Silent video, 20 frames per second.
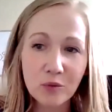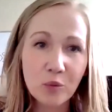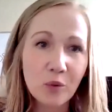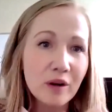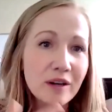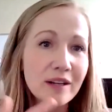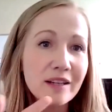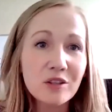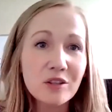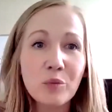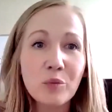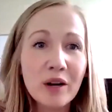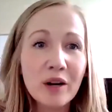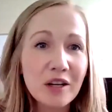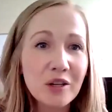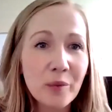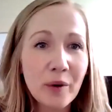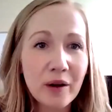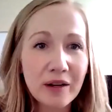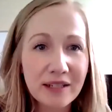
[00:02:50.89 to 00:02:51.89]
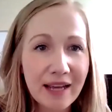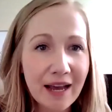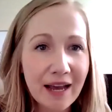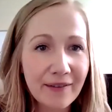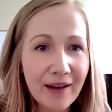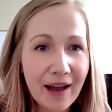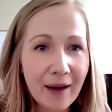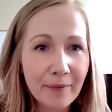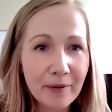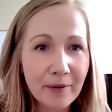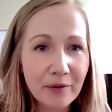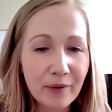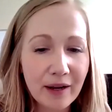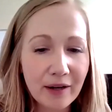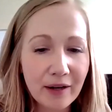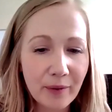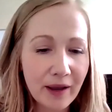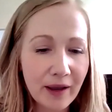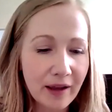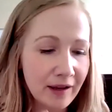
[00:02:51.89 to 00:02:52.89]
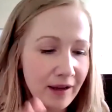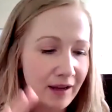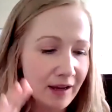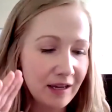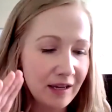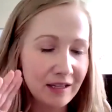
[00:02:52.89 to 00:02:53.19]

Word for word: What do you, what do you want to have happen right away?